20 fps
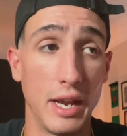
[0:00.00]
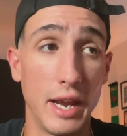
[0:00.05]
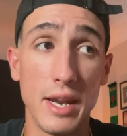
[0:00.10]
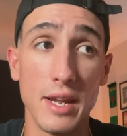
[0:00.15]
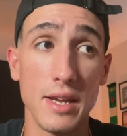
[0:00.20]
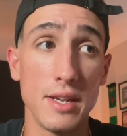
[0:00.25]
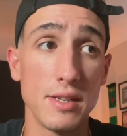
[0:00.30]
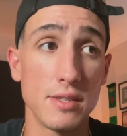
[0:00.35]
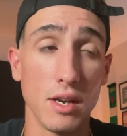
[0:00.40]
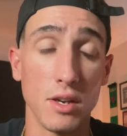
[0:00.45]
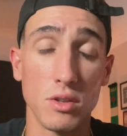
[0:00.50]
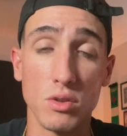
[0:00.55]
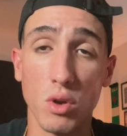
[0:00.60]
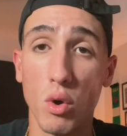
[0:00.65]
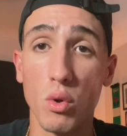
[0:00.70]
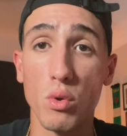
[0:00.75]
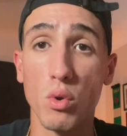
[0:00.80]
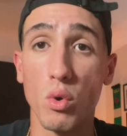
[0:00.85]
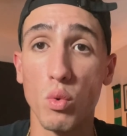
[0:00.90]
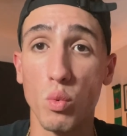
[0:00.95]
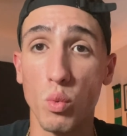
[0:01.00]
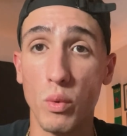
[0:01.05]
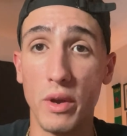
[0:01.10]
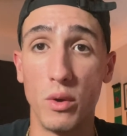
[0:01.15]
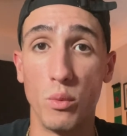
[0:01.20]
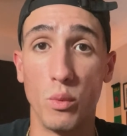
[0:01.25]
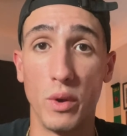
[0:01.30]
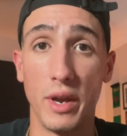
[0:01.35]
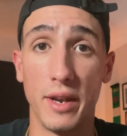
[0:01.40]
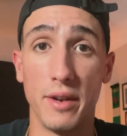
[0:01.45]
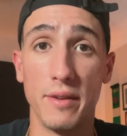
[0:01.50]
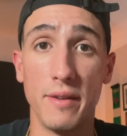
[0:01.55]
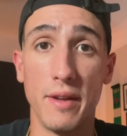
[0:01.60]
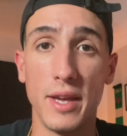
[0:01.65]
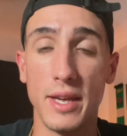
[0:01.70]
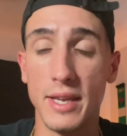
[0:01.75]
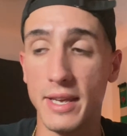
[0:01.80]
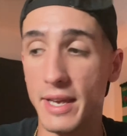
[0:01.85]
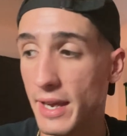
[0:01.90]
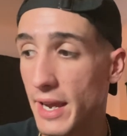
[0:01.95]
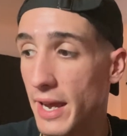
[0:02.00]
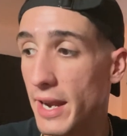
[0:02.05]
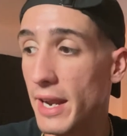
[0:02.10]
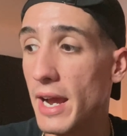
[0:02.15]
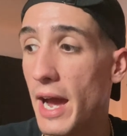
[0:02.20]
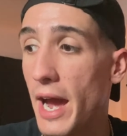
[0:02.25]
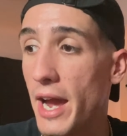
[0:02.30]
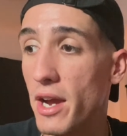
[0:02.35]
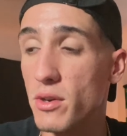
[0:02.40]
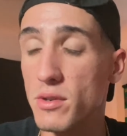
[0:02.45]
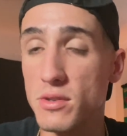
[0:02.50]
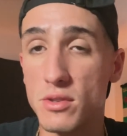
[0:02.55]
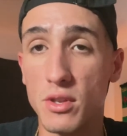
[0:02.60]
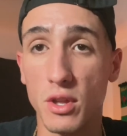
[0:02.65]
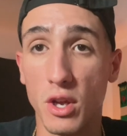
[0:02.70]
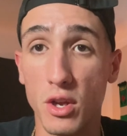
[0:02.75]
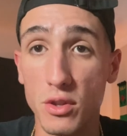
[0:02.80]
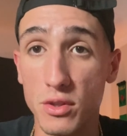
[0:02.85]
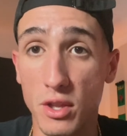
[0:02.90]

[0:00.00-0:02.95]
It is a total win-win. You get a guy who's the